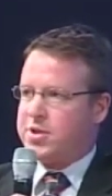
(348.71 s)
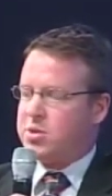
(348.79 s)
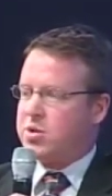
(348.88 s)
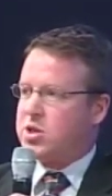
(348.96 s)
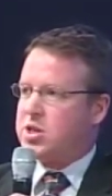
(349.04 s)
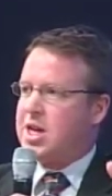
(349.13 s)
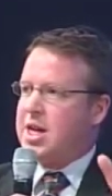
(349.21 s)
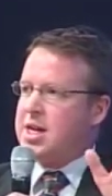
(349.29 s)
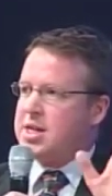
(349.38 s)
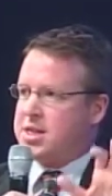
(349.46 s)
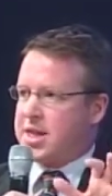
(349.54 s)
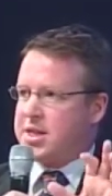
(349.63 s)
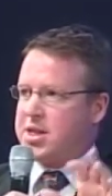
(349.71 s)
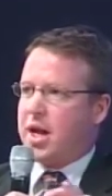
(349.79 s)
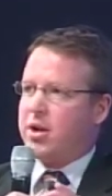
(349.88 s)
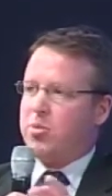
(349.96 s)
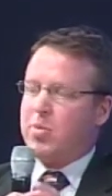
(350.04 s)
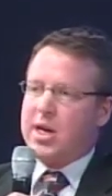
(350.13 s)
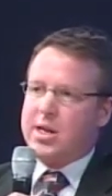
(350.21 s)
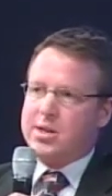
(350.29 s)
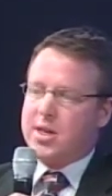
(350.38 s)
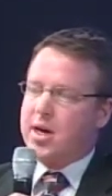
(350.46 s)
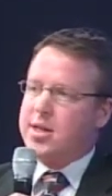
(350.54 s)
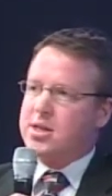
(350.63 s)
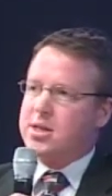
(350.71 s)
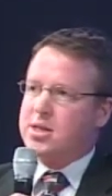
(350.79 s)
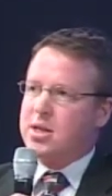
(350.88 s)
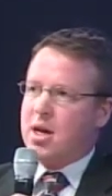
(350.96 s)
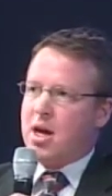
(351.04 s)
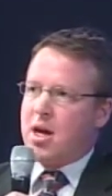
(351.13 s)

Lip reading: this was 600 million tons,